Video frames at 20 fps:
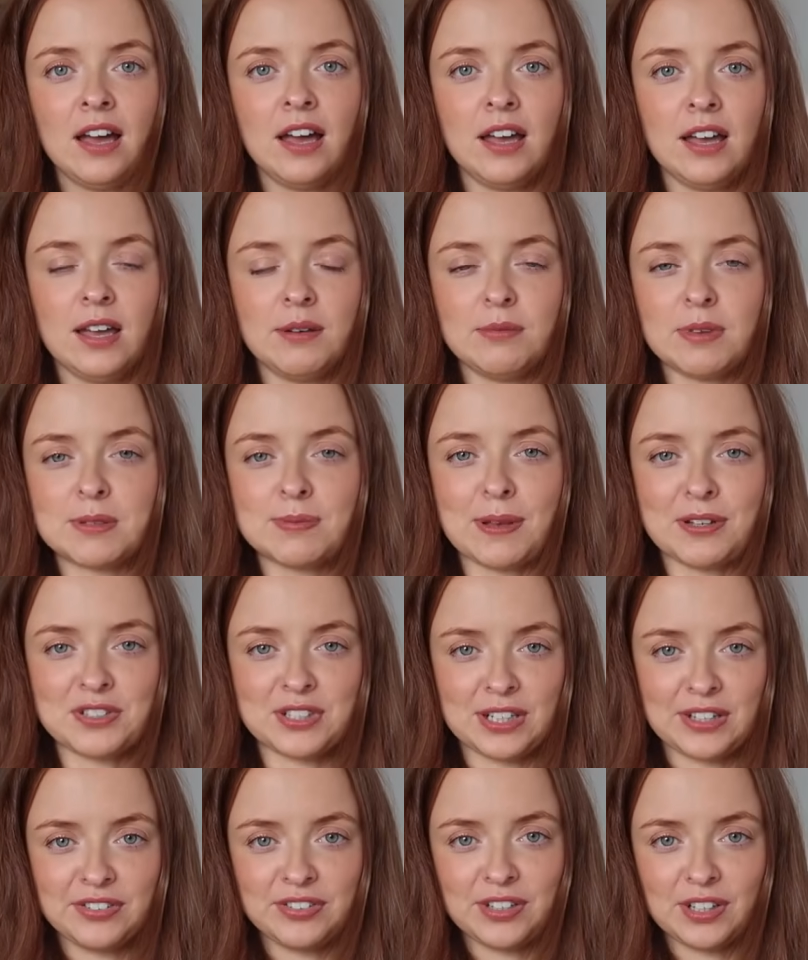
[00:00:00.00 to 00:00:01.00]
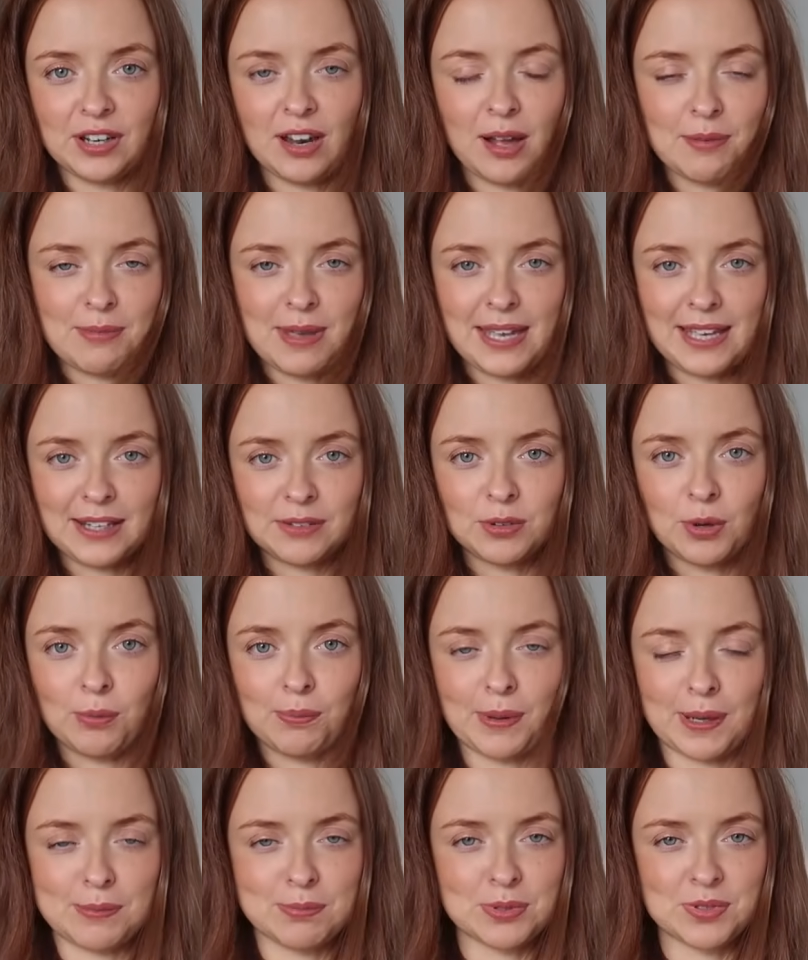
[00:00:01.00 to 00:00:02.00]
Especially if you're like me and not
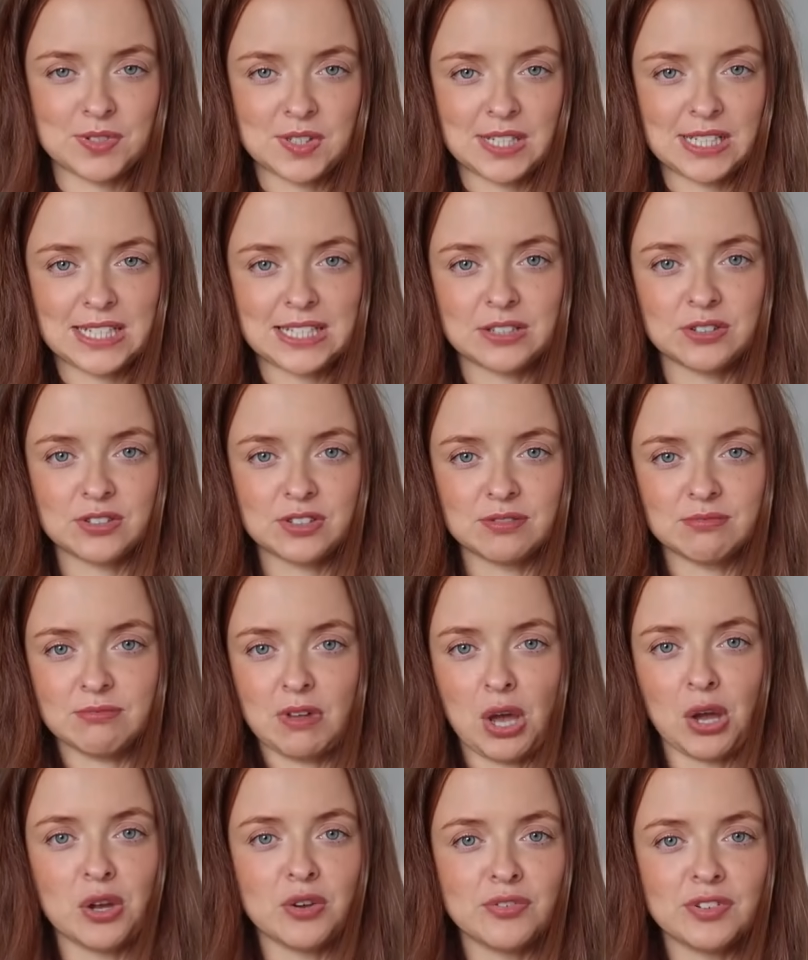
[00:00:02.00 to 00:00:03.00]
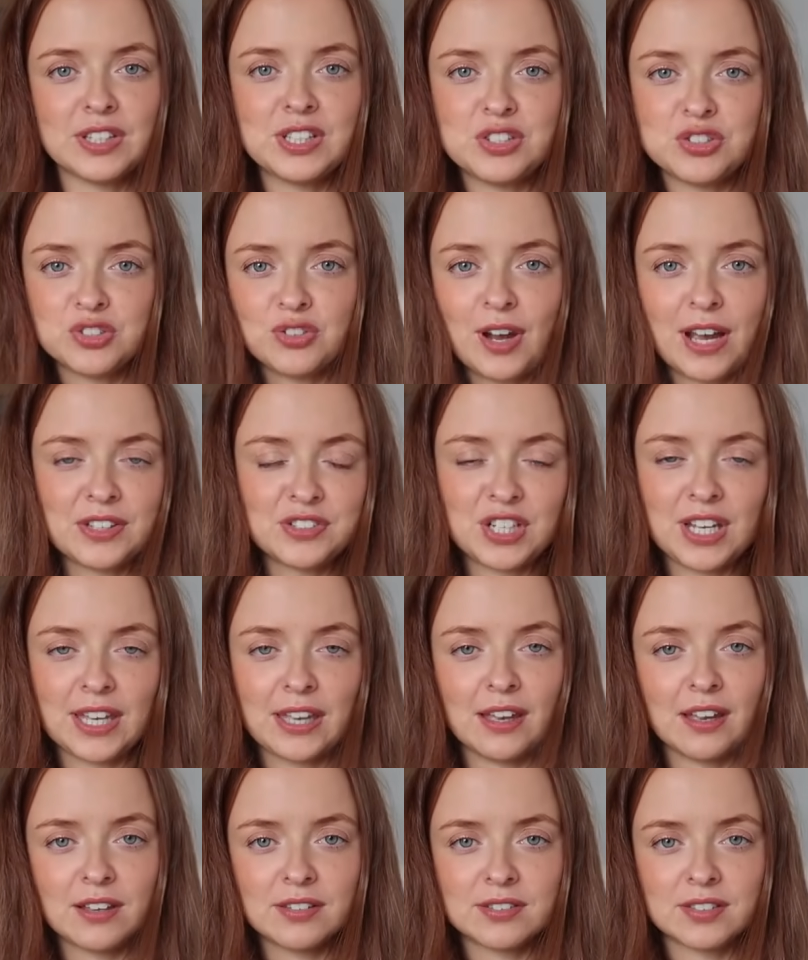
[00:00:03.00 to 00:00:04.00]
bigger busted, it doesn't overly stretch
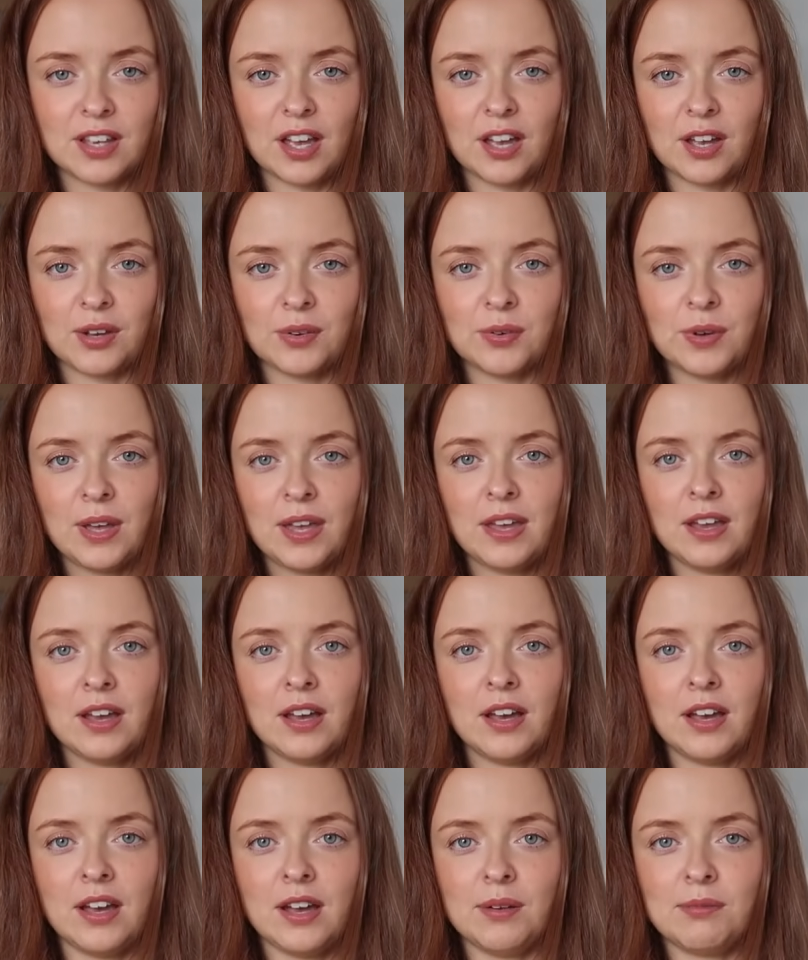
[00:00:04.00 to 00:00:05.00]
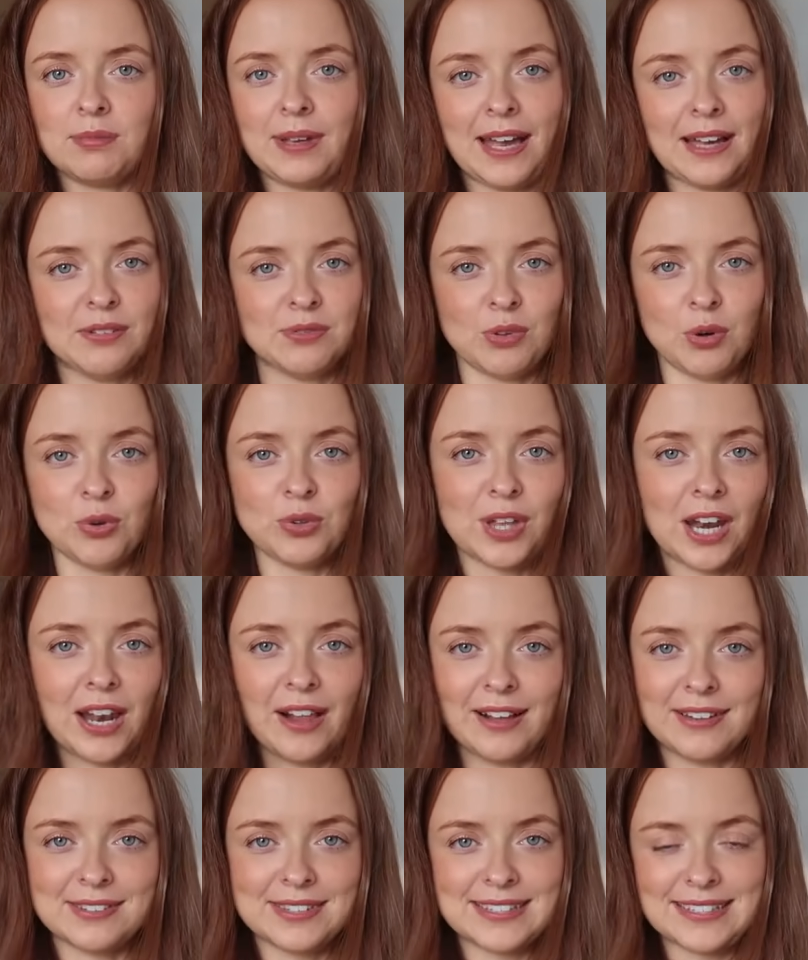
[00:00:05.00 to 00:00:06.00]
here, so yeah, all the
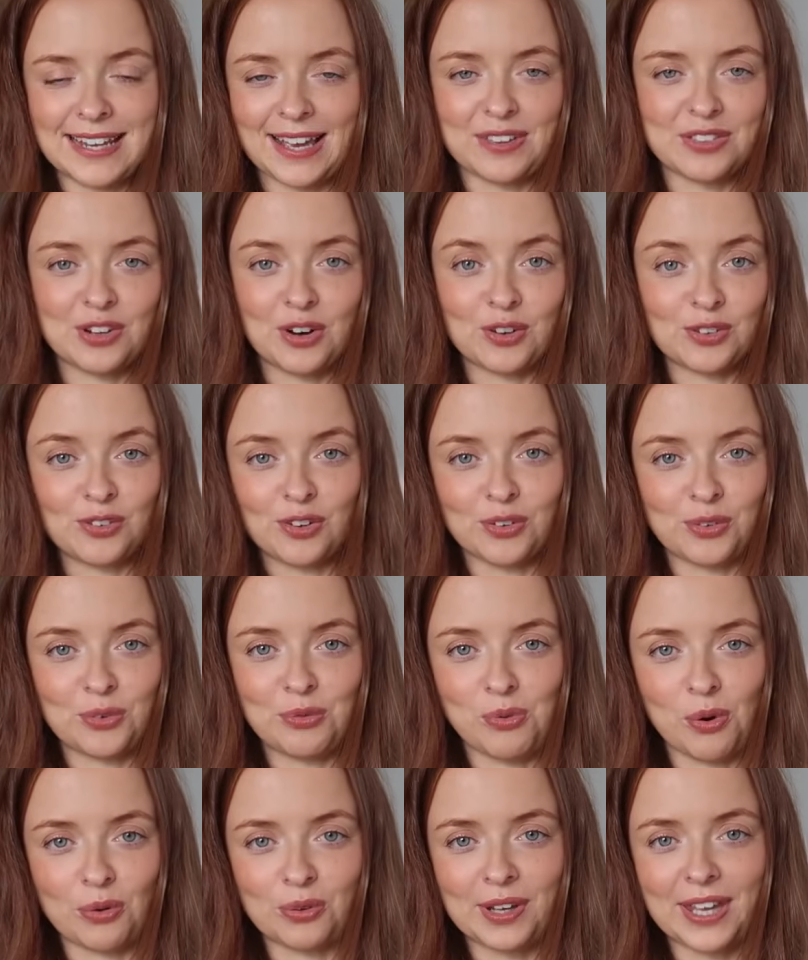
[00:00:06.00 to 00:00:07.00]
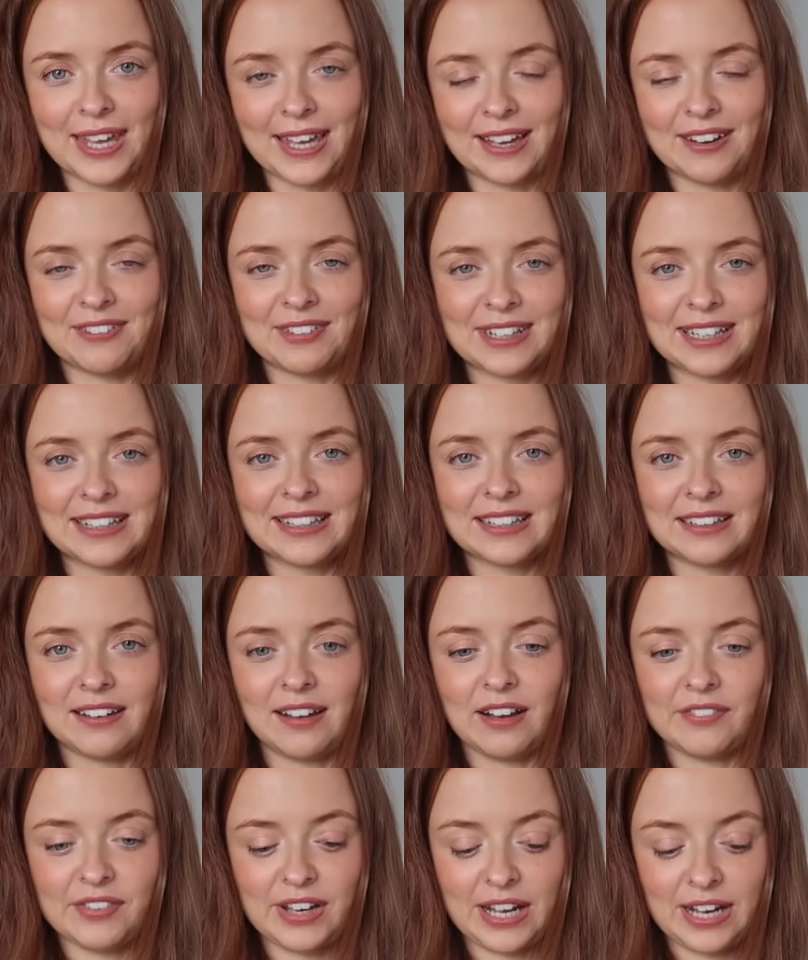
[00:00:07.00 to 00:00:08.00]
lines are staying, they're not gone all wonky or anything
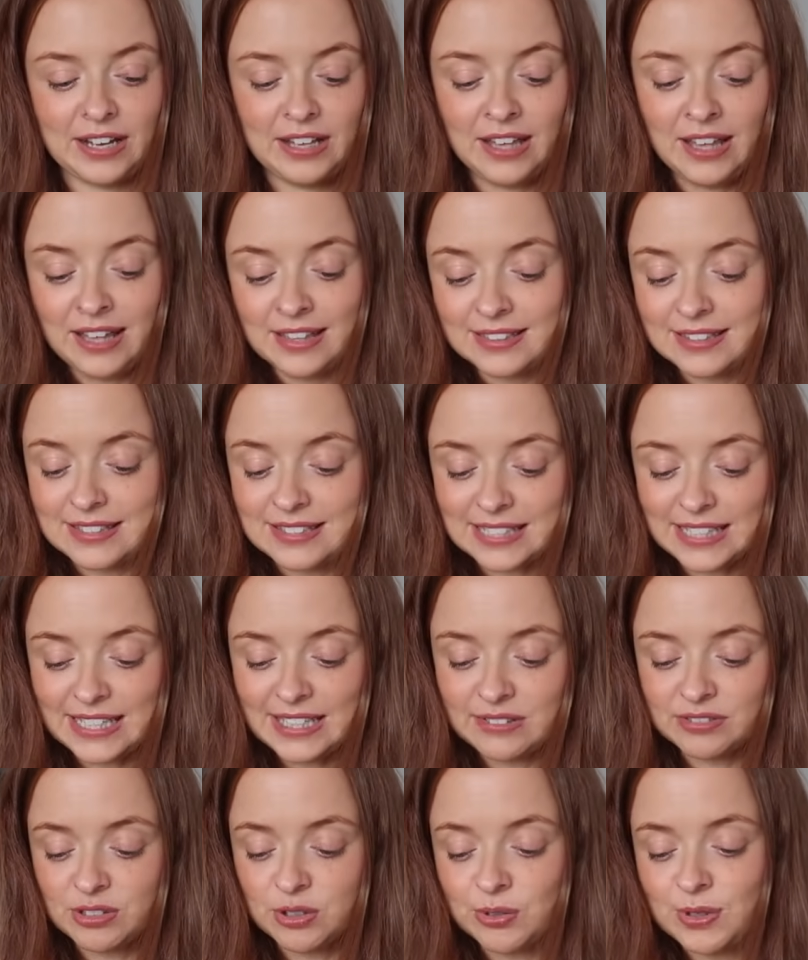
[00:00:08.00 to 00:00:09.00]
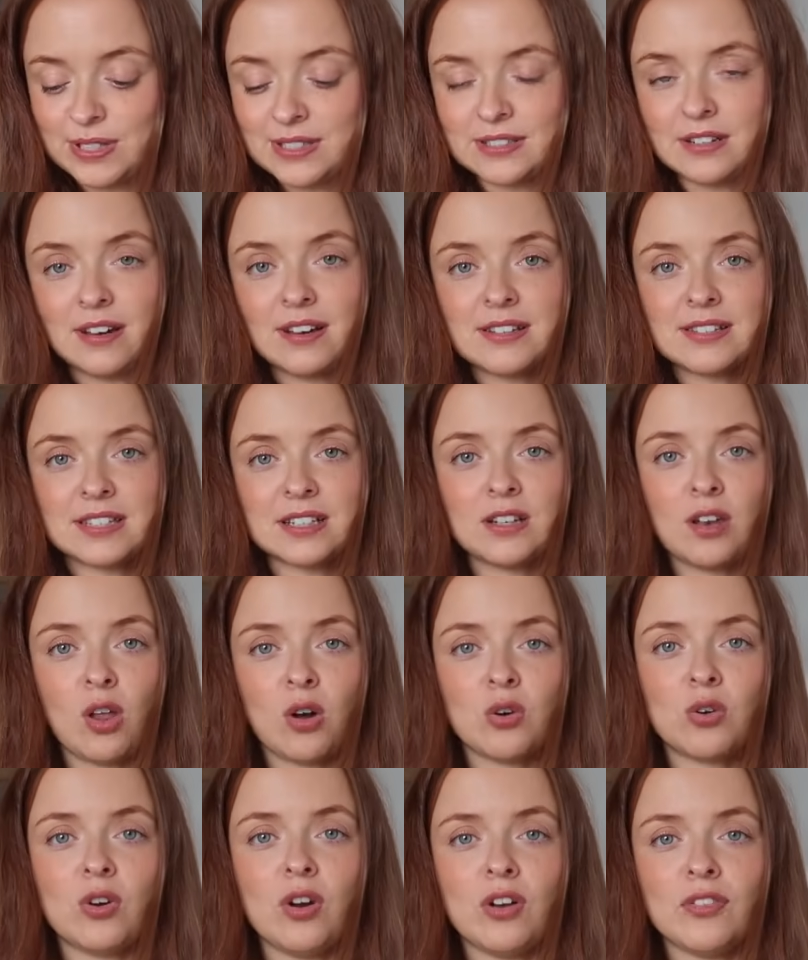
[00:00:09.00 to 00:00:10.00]
like that. The sleeves are always nice and
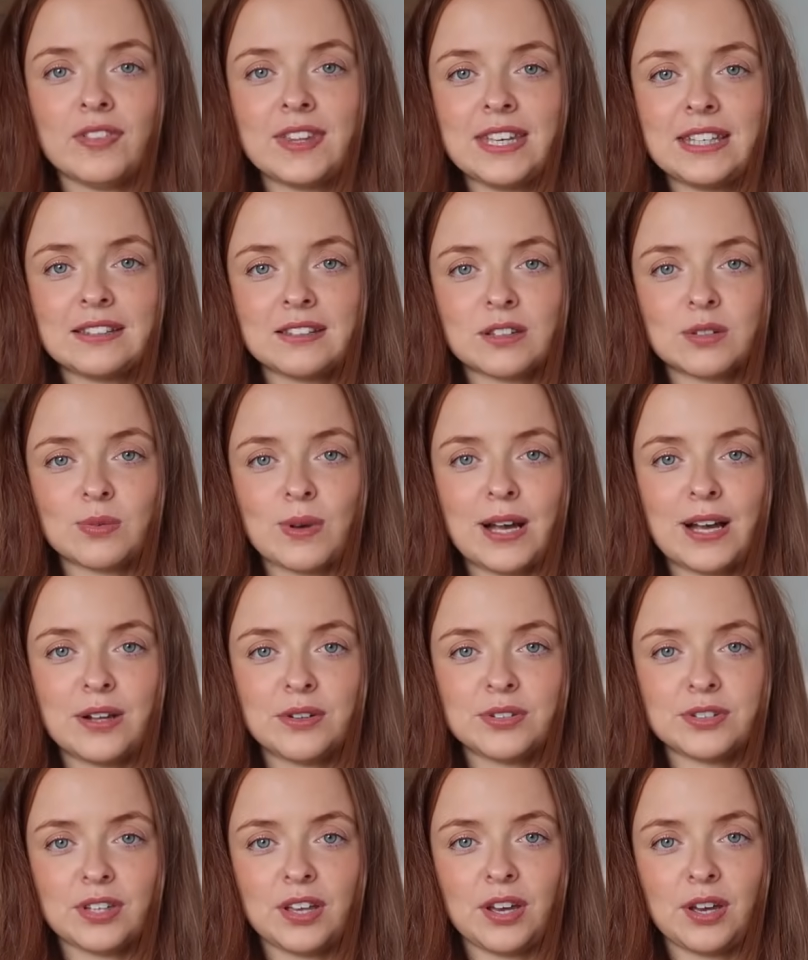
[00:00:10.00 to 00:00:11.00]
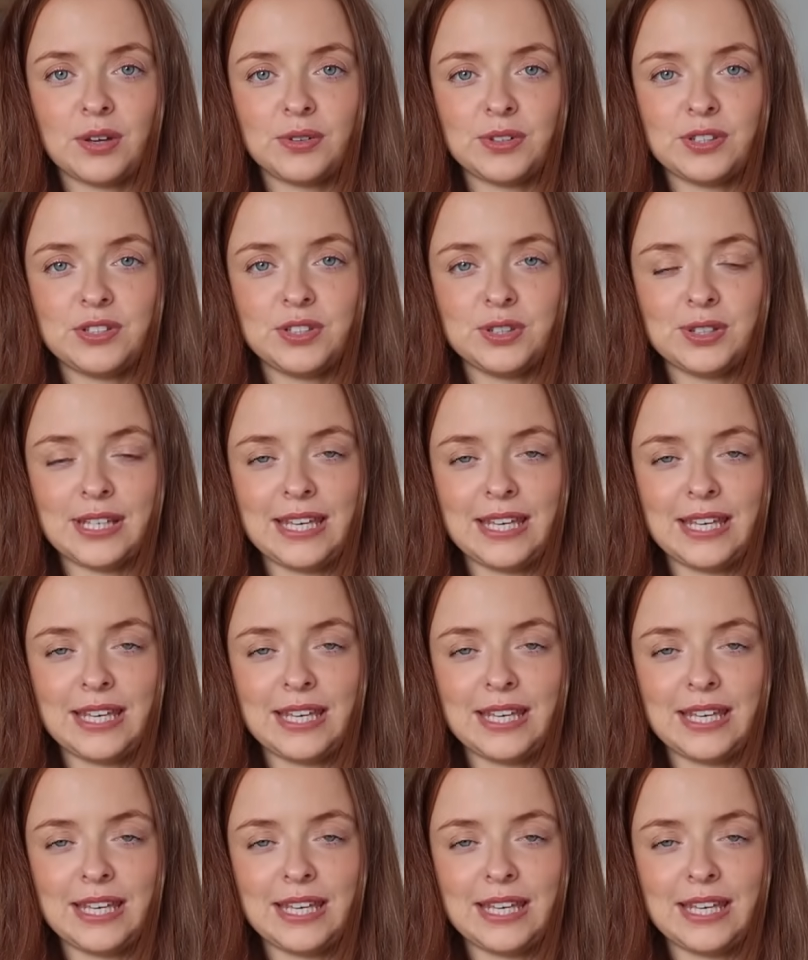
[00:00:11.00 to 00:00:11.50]
long on these as well, so they do